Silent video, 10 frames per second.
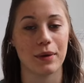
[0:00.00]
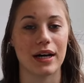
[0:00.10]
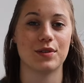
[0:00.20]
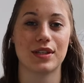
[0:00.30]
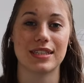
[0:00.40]

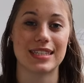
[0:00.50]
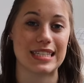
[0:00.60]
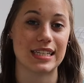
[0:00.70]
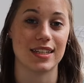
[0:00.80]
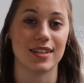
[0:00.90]
but you can
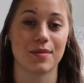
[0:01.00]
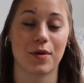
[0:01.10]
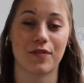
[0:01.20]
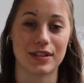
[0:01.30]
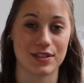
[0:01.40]
see
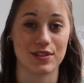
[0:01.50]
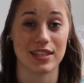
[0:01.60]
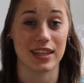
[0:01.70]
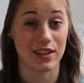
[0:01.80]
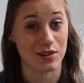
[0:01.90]

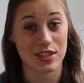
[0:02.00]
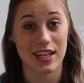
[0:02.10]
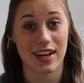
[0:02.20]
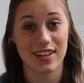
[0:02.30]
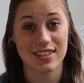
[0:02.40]
professors in those
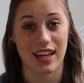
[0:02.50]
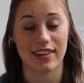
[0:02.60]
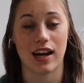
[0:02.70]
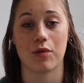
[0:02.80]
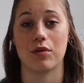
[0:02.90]
settings, and
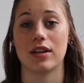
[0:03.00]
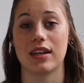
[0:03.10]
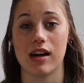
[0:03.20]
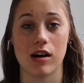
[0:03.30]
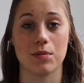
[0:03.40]
that
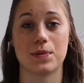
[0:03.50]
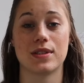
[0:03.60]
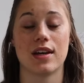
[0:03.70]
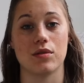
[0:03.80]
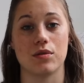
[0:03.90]
really
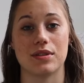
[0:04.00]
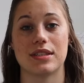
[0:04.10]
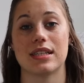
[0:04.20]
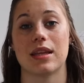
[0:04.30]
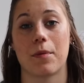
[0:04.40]
helps you
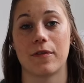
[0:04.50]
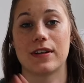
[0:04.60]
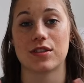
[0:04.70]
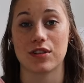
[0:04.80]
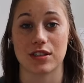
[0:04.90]
see the
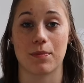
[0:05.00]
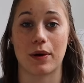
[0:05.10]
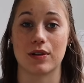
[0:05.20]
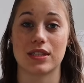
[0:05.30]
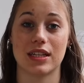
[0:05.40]
professor as a
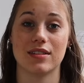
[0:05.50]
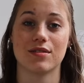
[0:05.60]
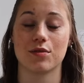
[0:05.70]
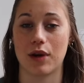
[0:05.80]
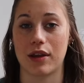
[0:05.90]
person
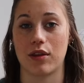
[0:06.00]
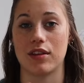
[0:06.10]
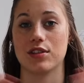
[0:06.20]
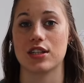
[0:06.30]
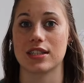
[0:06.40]
rather
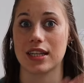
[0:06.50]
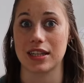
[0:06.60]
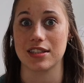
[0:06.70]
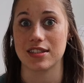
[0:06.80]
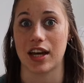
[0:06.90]
than just like
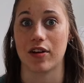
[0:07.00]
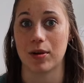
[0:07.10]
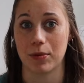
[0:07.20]
this scary